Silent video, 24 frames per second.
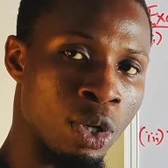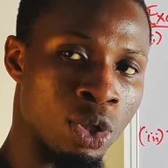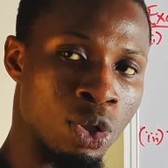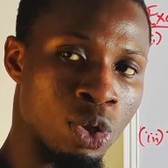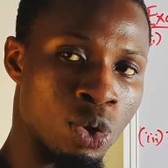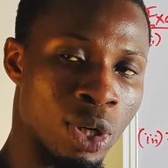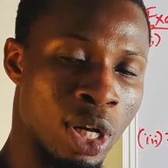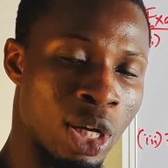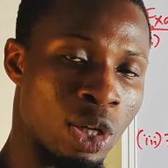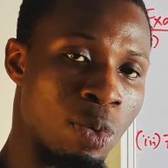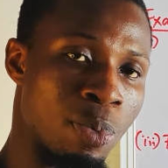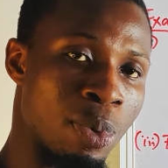
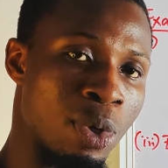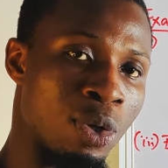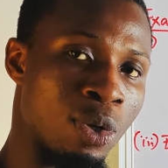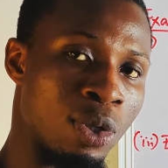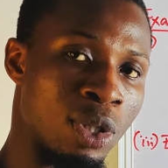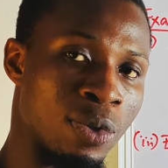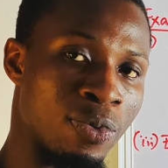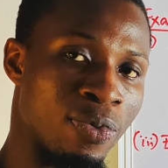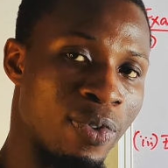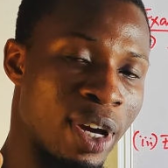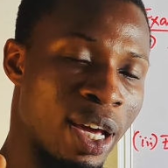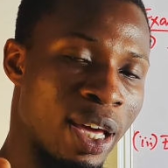so that you'll be
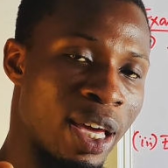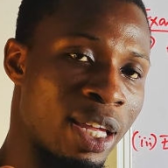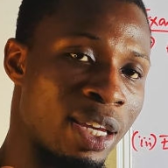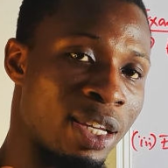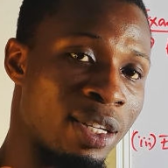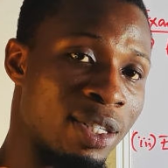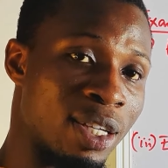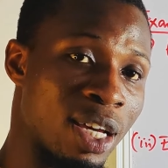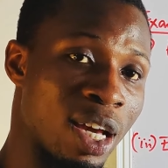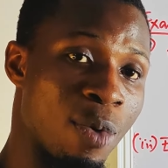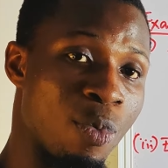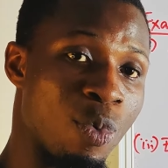notified
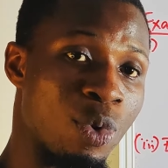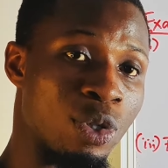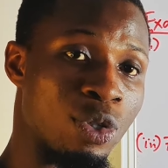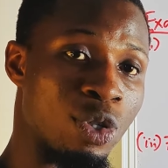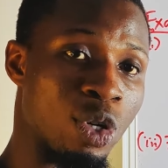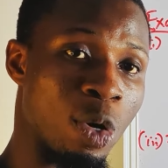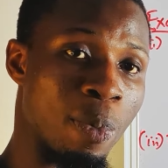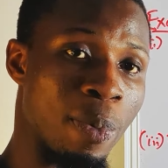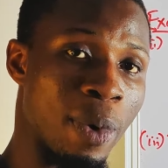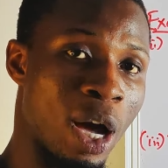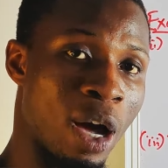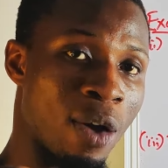anytime we
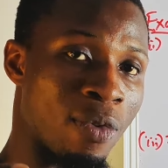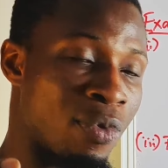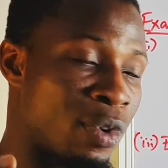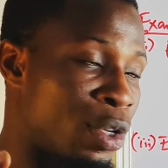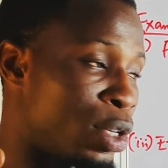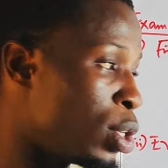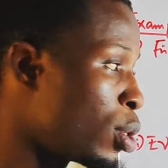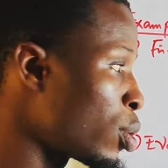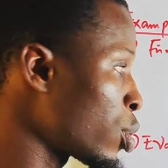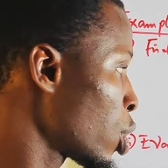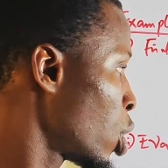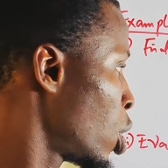drop our
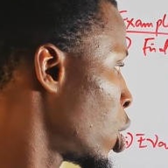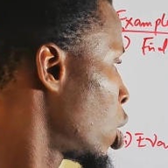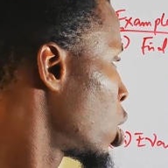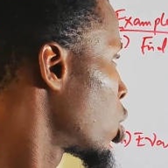videos.